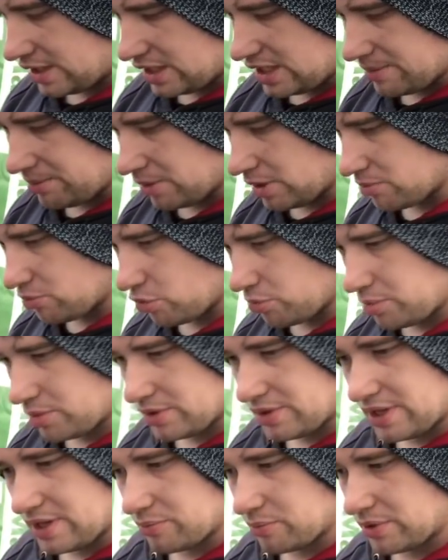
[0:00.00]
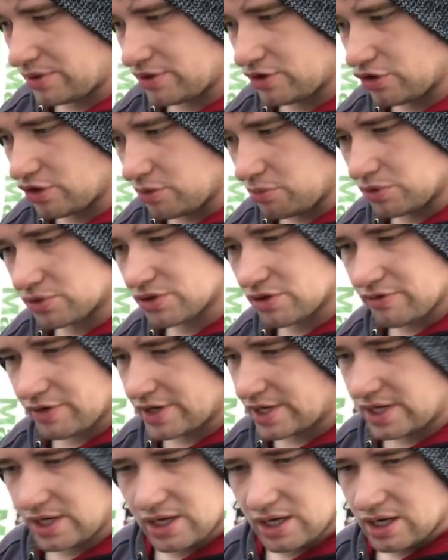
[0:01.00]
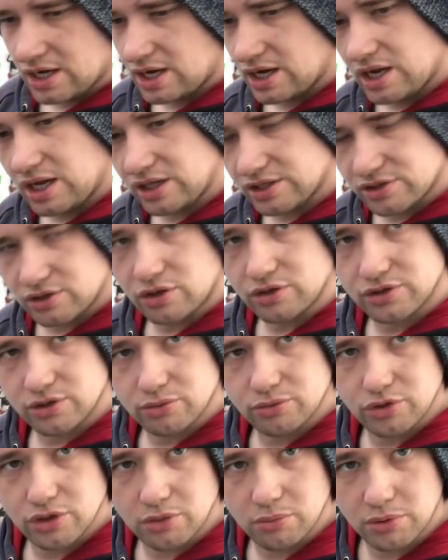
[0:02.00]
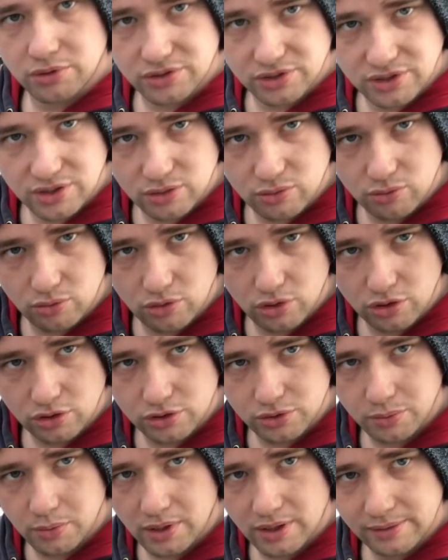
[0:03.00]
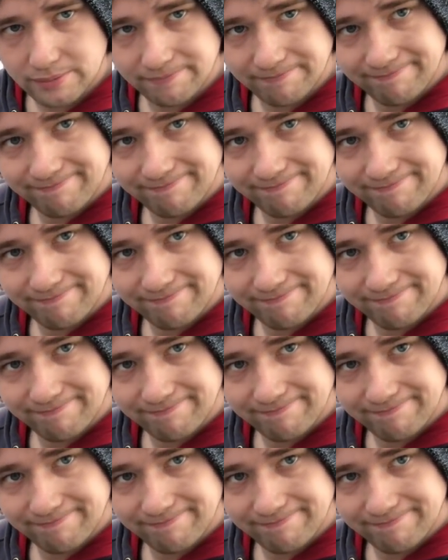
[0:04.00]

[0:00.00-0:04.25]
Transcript: I'll label them up and then when the other ones are ready I'll start doing the other ones as I go along as well